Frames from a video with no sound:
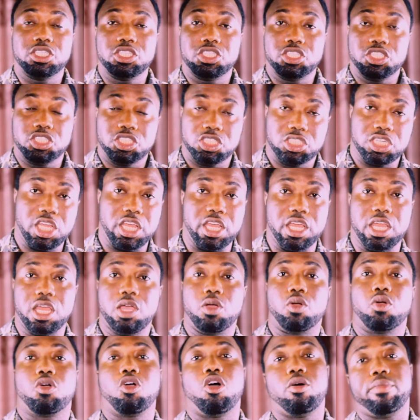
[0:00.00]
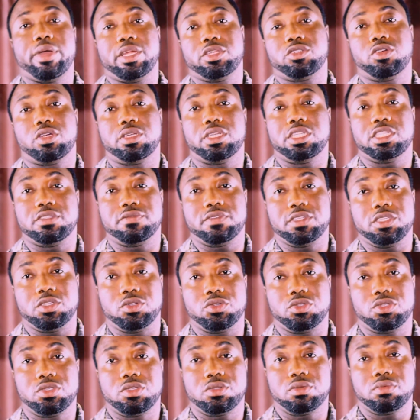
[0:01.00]
share, and comment on these
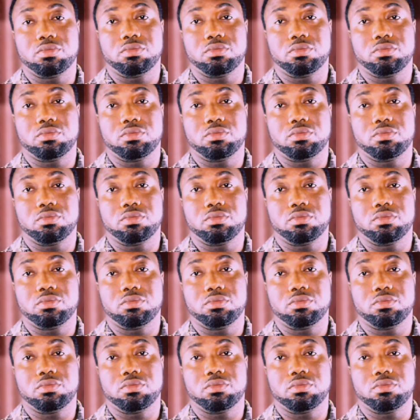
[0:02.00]
videos.